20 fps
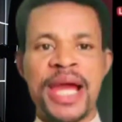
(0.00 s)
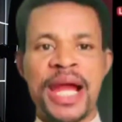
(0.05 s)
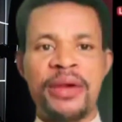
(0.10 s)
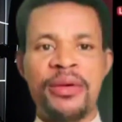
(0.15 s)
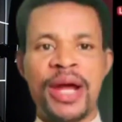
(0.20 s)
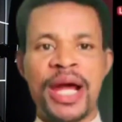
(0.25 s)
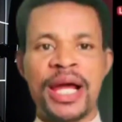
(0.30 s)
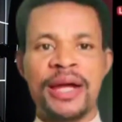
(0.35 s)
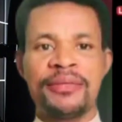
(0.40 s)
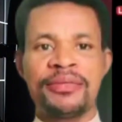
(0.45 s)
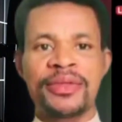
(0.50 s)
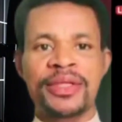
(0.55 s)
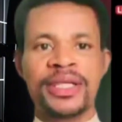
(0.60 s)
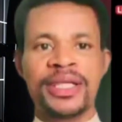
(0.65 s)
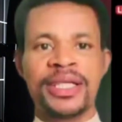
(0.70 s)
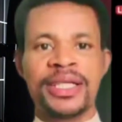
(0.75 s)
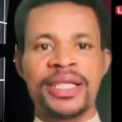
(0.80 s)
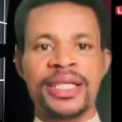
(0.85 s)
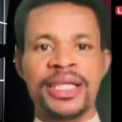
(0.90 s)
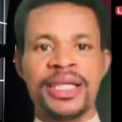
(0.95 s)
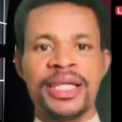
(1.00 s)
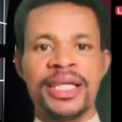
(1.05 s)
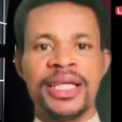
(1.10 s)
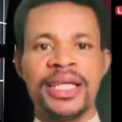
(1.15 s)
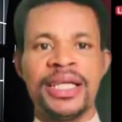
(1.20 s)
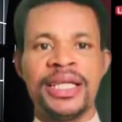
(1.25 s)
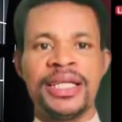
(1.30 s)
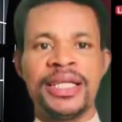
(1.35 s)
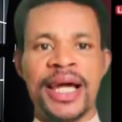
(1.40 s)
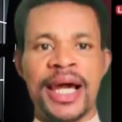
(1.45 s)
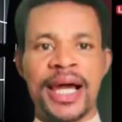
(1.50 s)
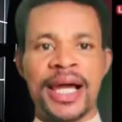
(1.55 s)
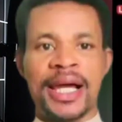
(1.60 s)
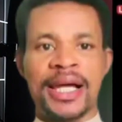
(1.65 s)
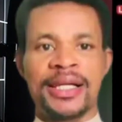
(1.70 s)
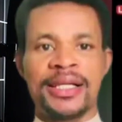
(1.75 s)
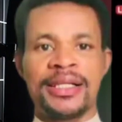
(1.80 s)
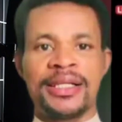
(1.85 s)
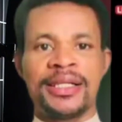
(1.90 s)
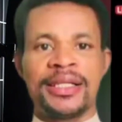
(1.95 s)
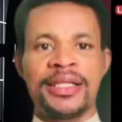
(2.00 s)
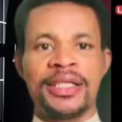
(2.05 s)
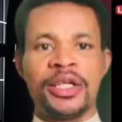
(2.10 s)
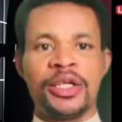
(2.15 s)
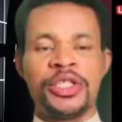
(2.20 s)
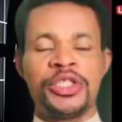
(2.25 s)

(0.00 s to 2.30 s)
Libya the 10th in